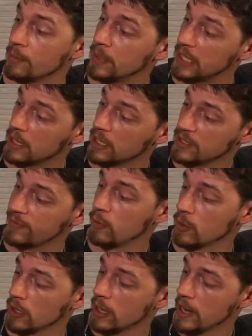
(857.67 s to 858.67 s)
But he costs
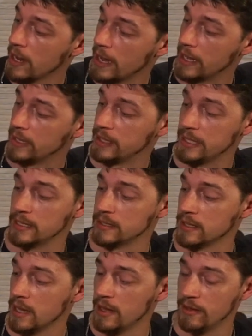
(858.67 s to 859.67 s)
4, and he
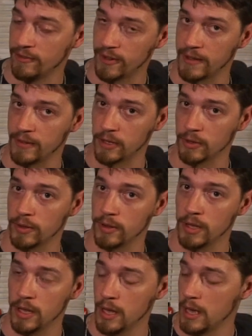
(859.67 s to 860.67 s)
has 5 health